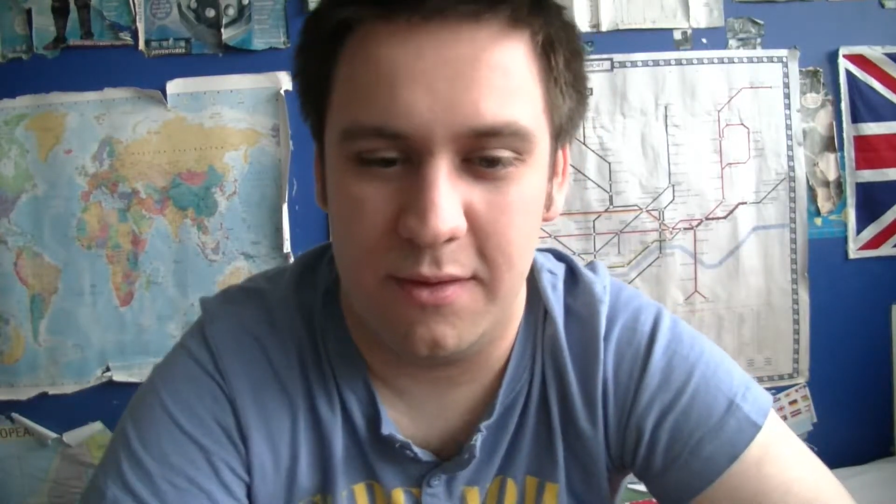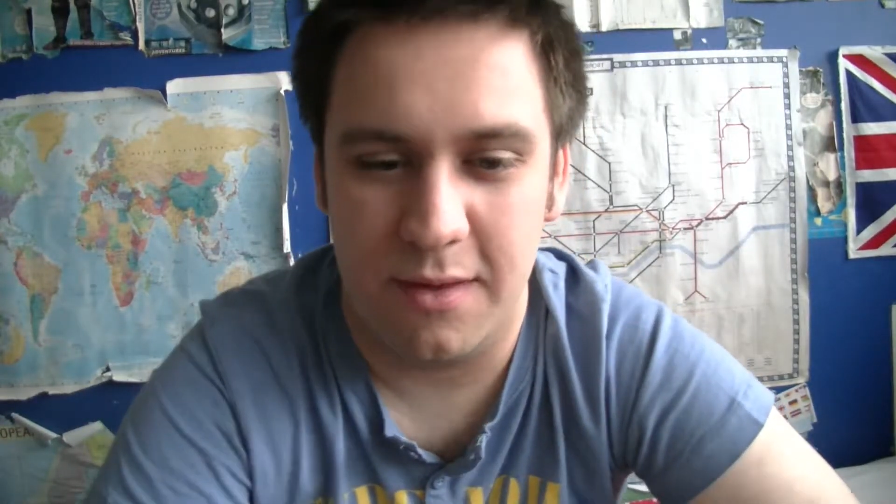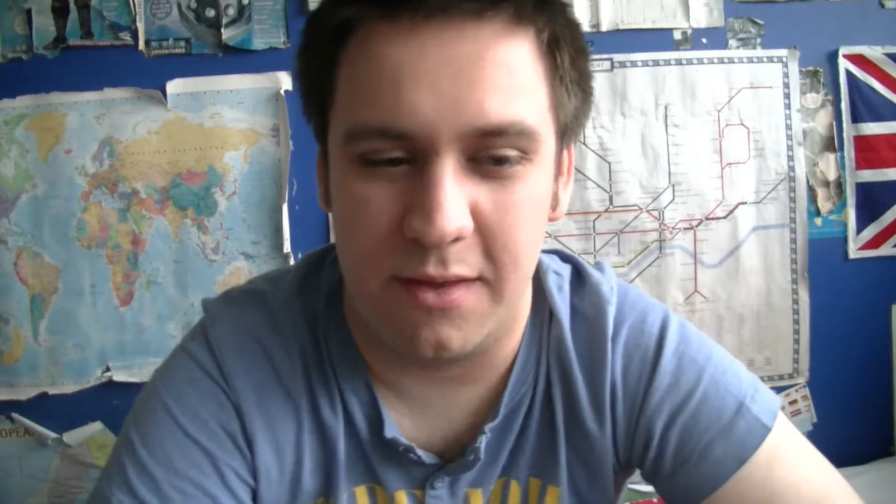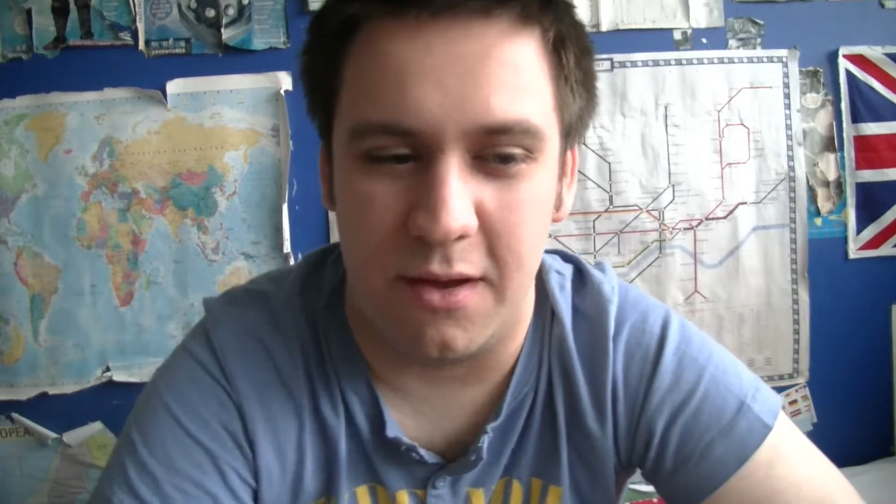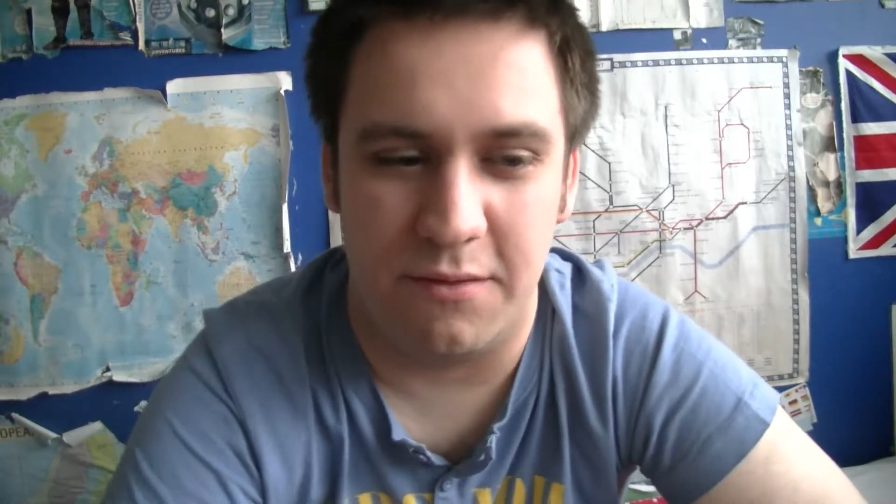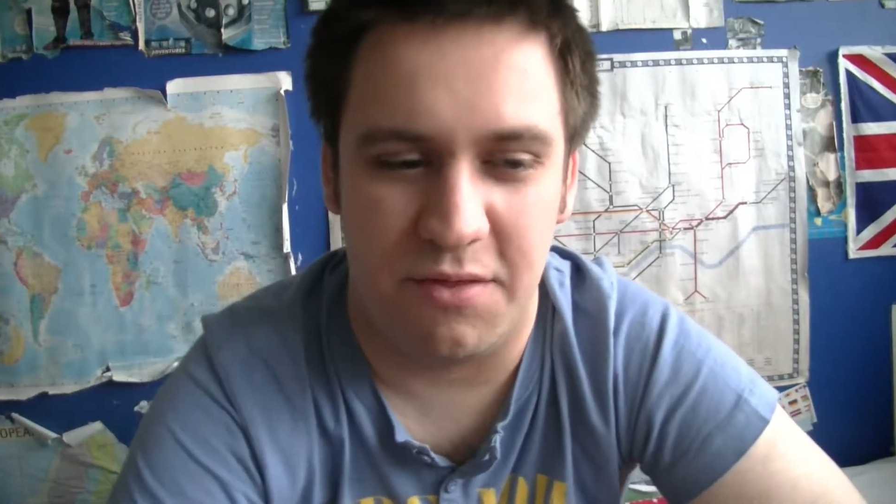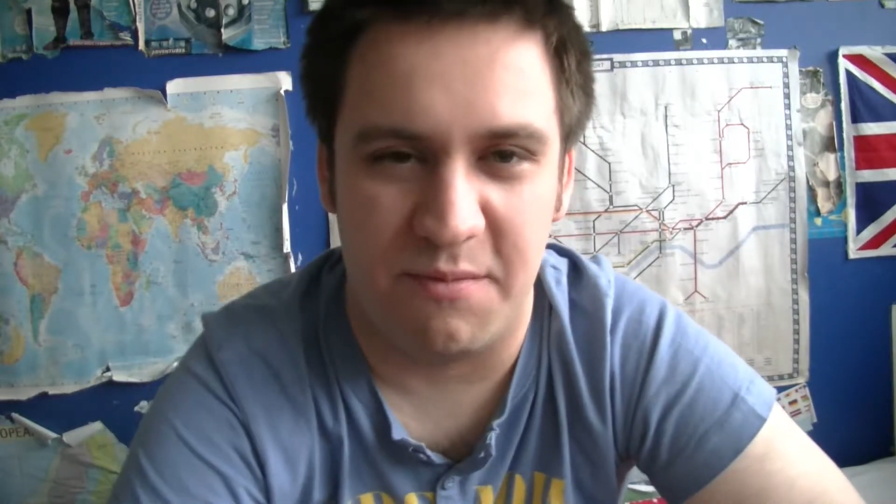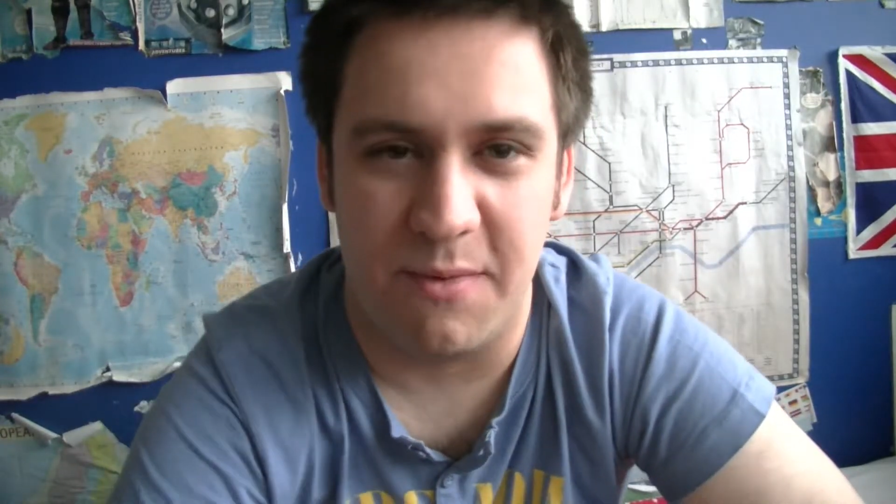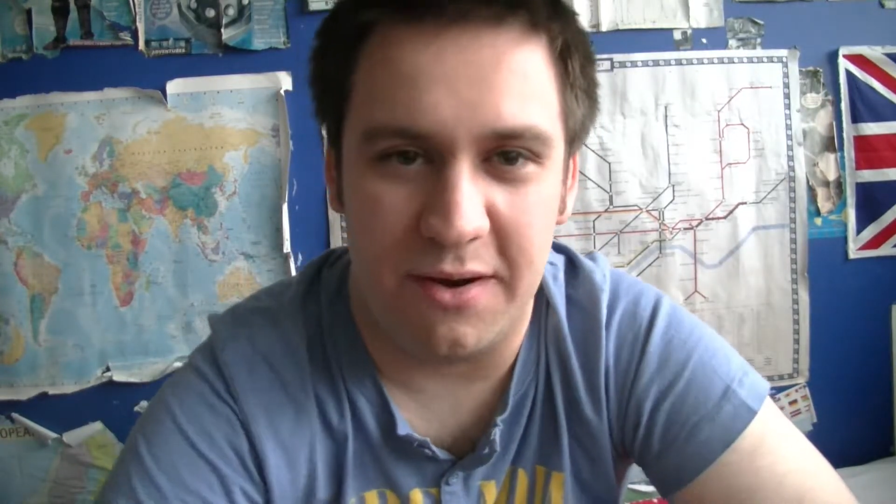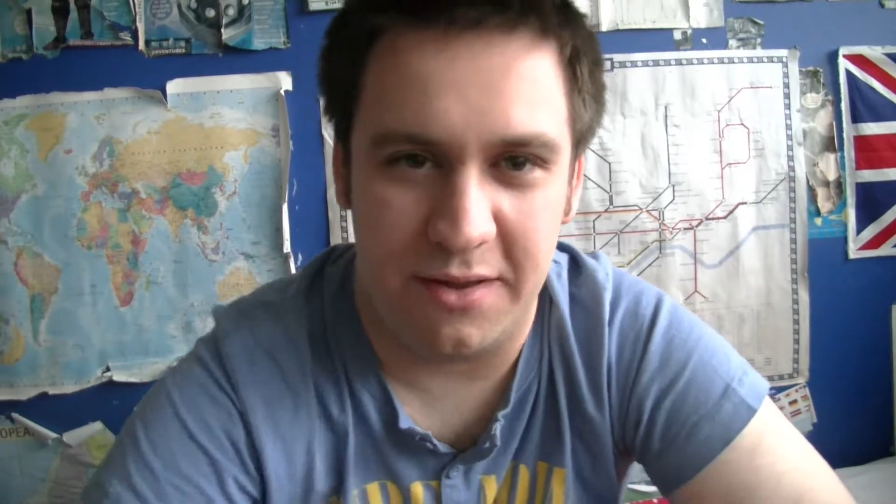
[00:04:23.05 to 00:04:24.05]
and kind of
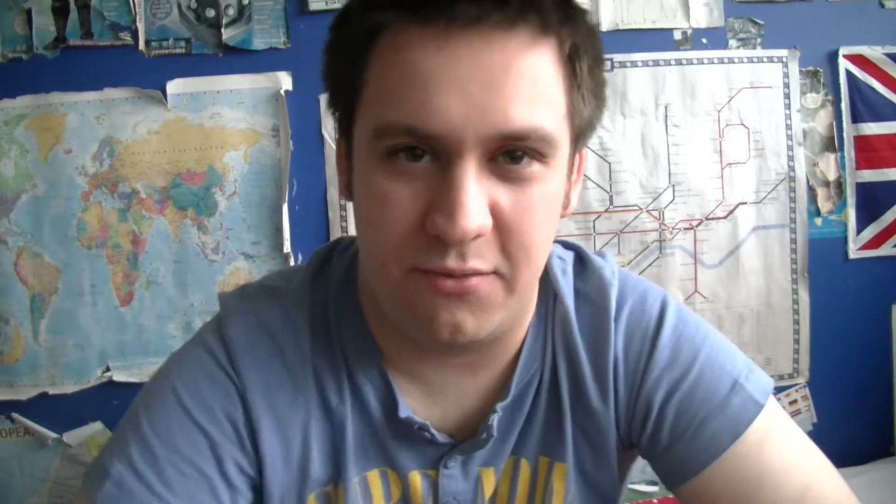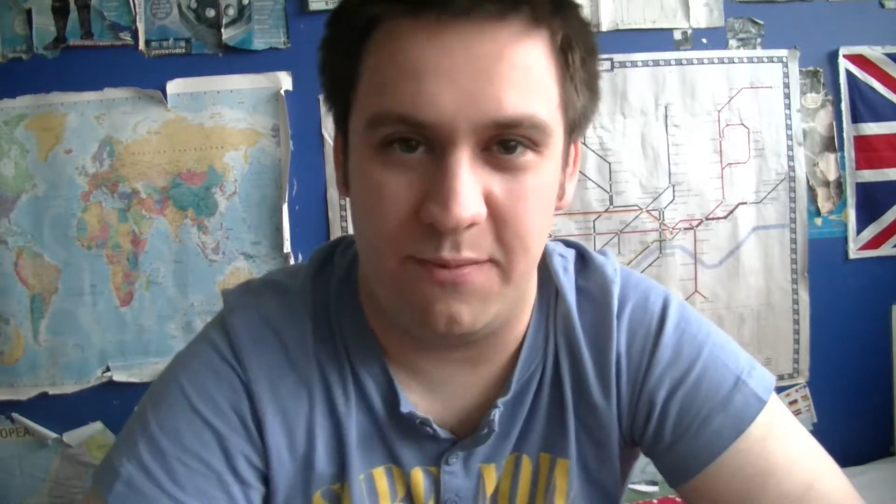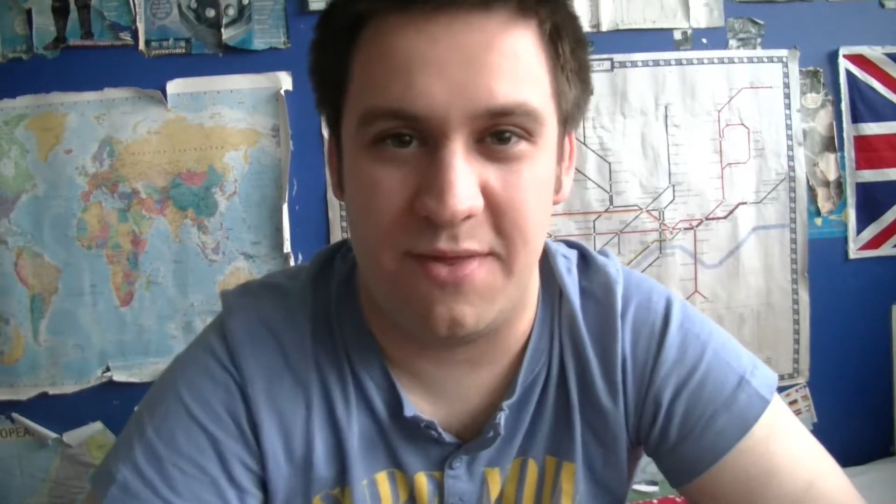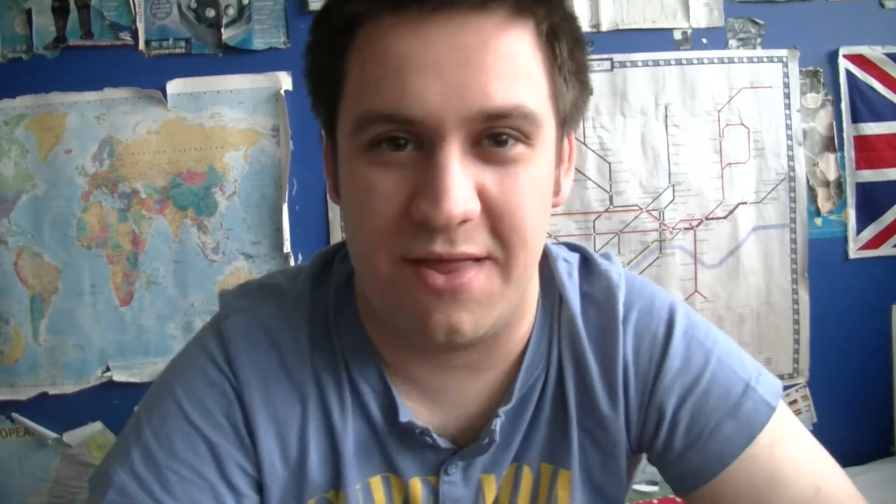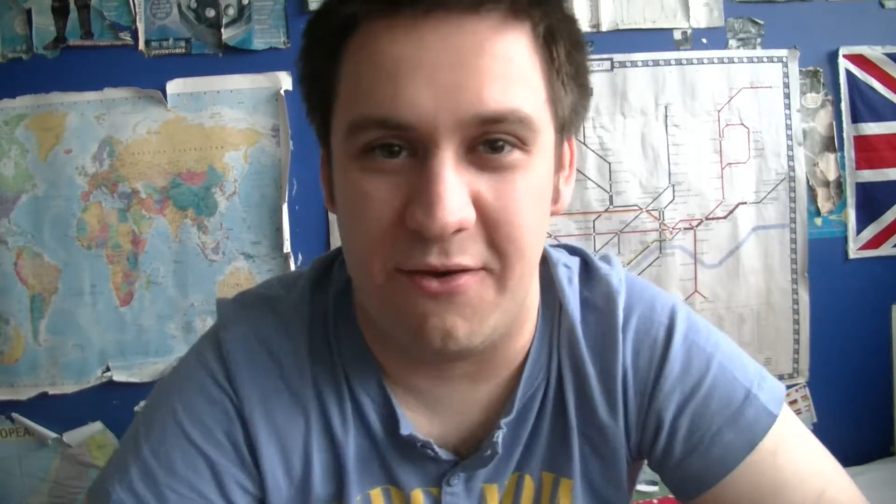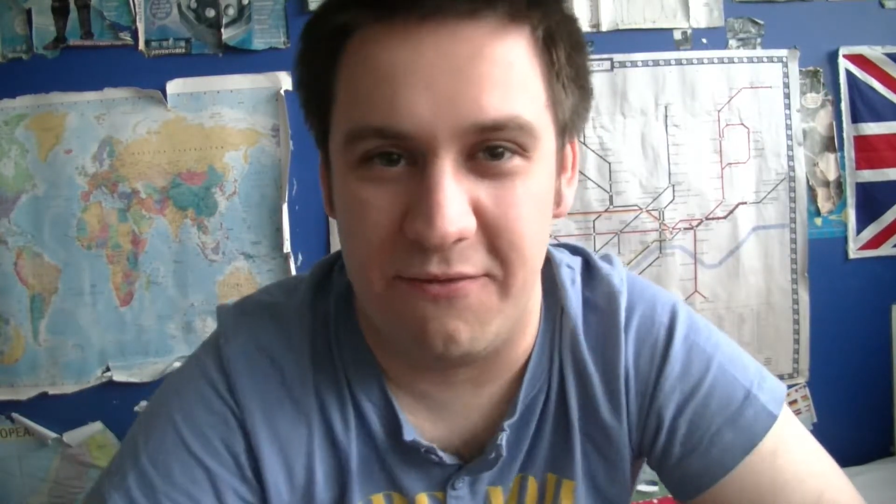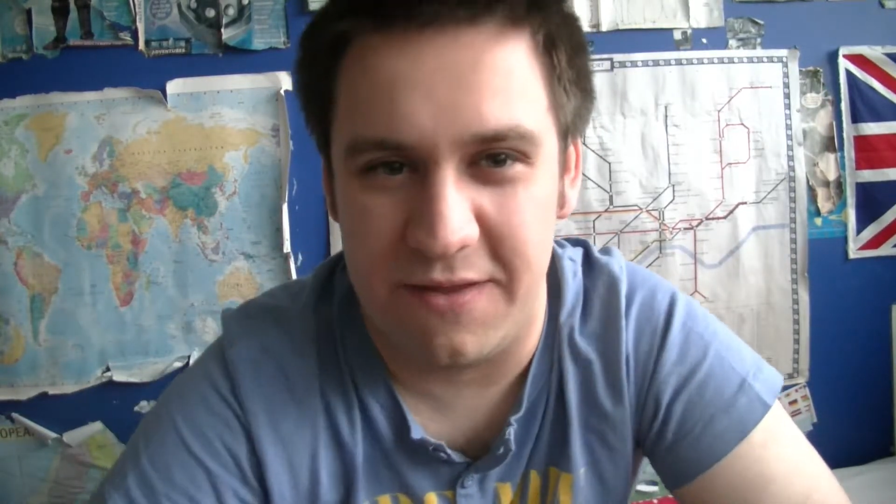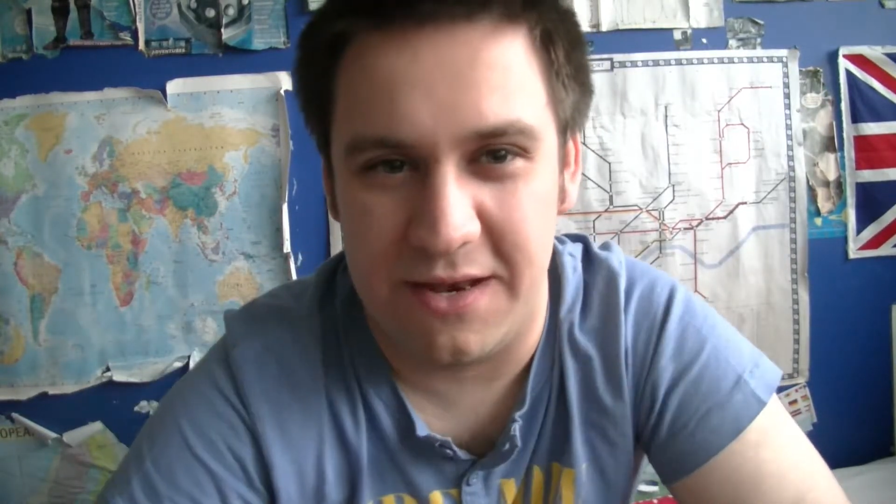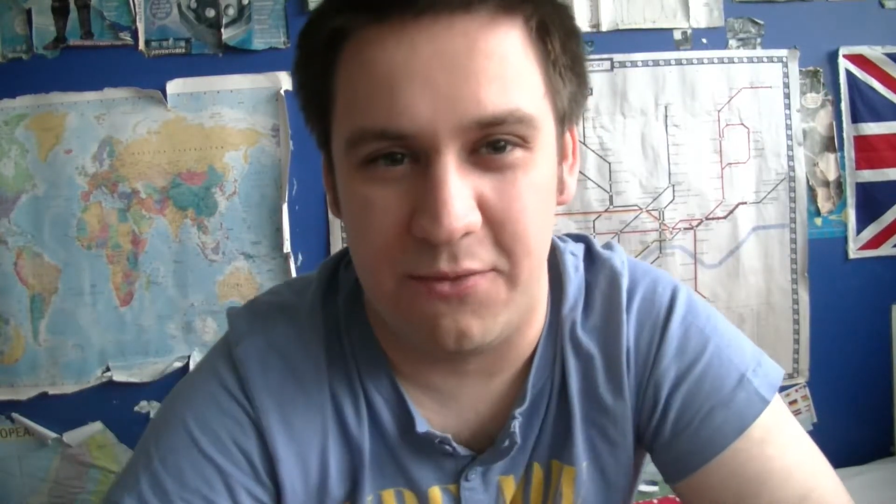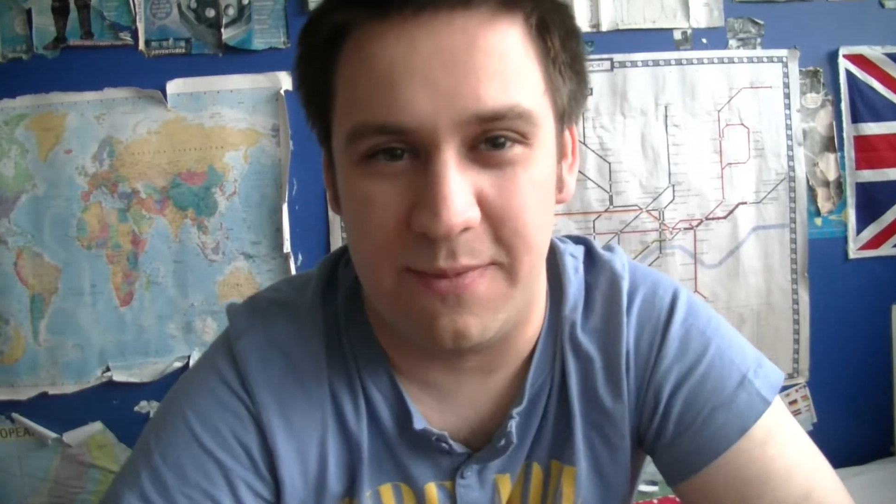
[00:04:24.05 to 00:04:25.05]
smiling to himself
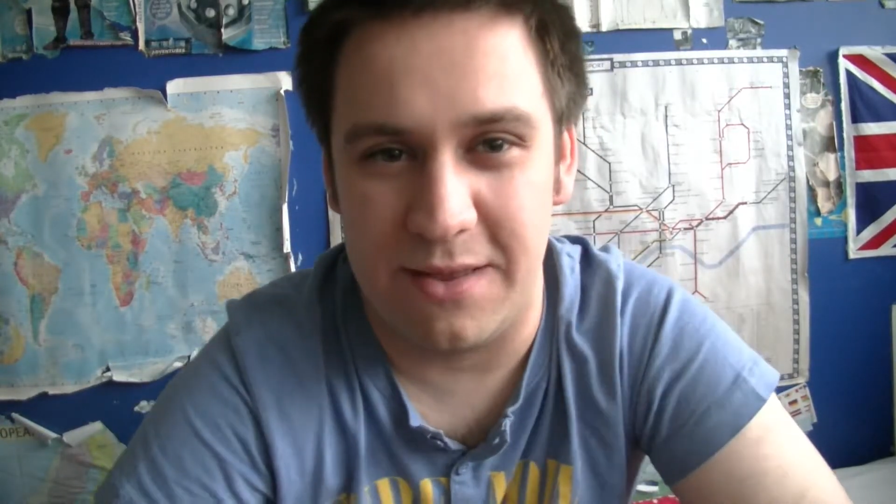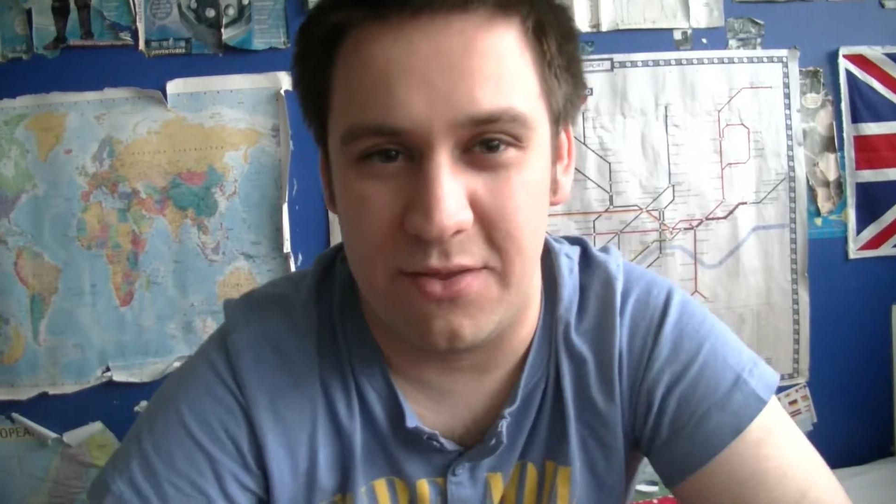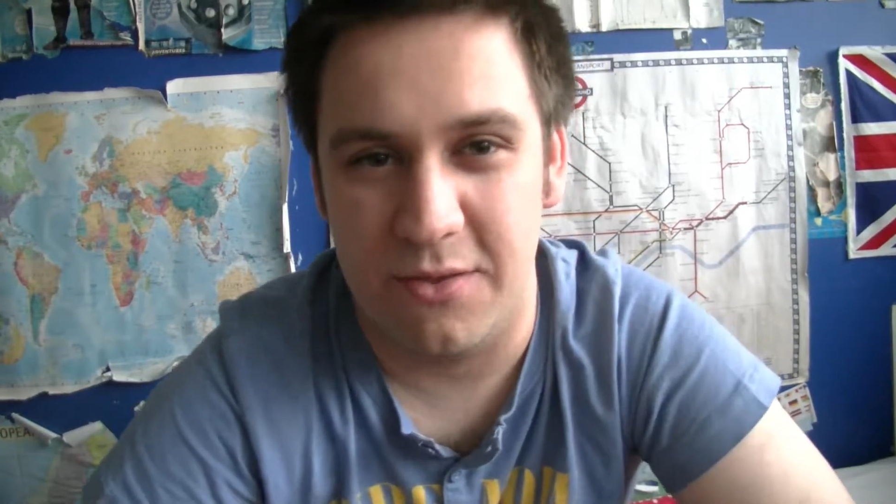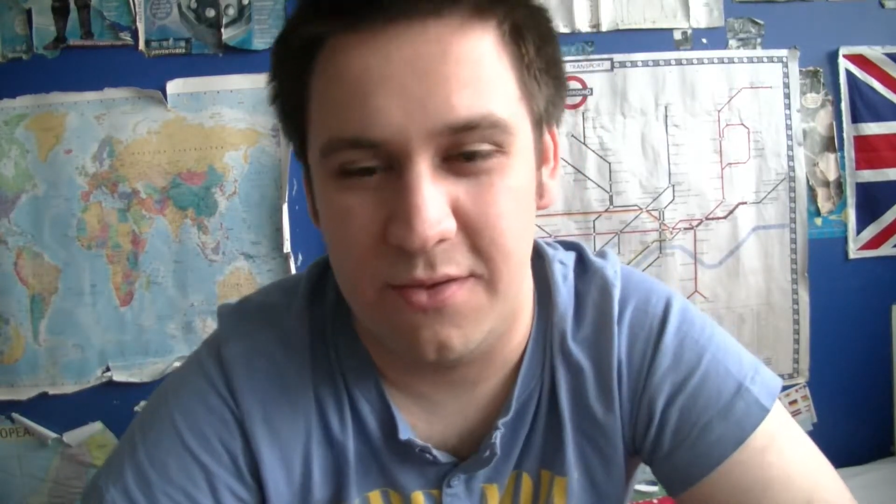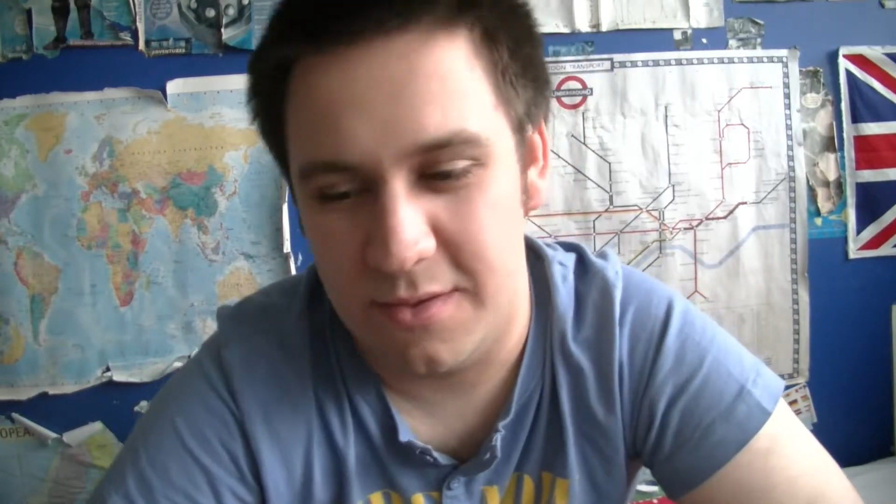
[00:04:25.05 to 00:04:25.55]
a little bit.